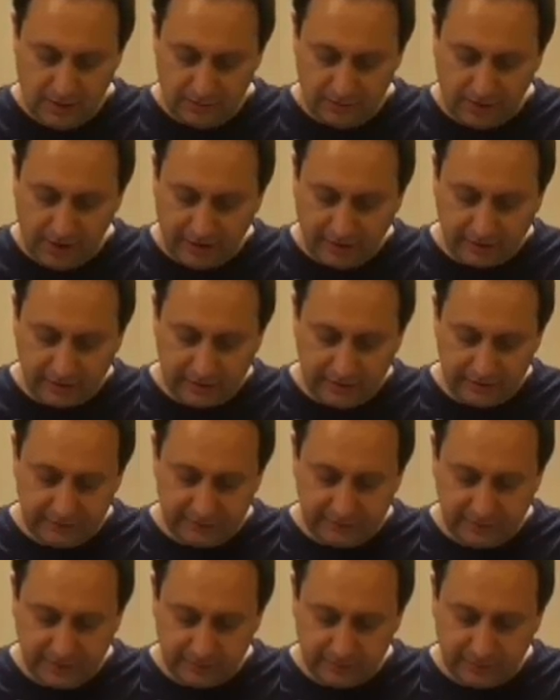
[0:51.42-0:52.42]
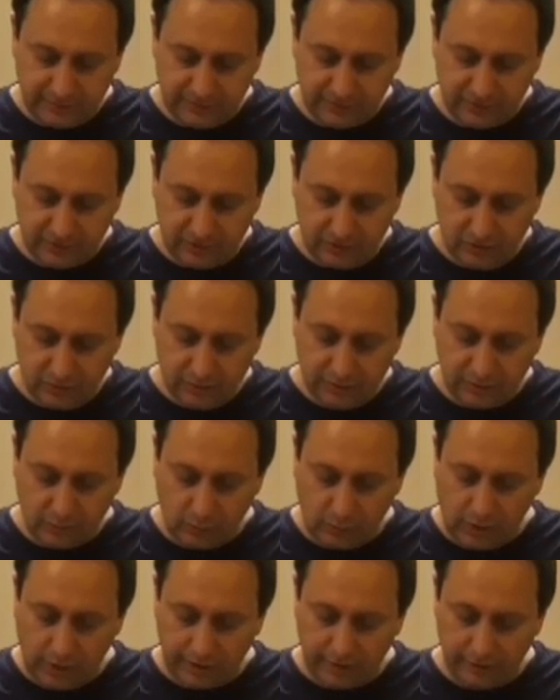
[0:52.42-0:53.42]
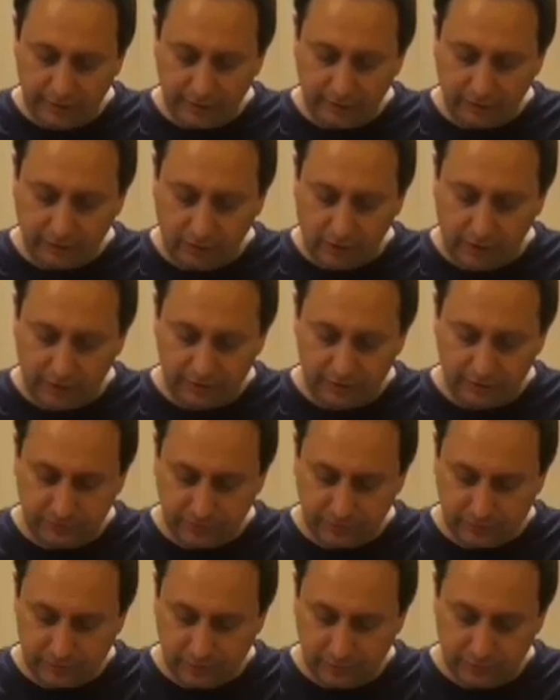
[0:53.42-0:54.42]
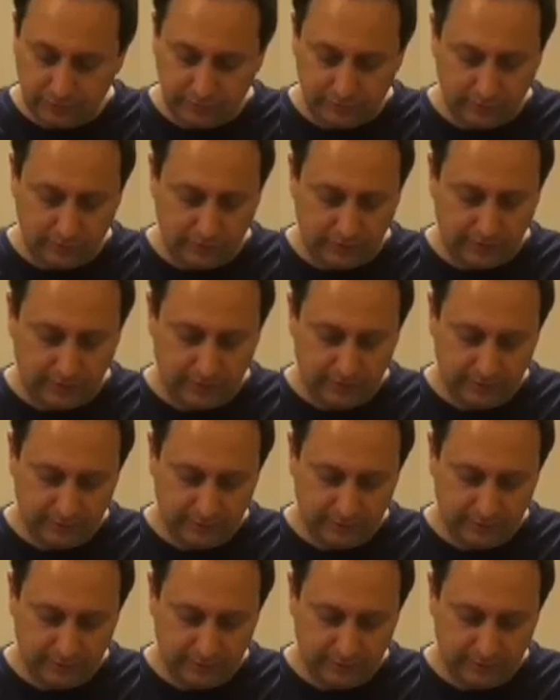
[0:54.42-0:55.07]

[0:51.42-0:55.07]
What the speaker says: Finally, he slipped his canoe in the water and crossed for a closer look.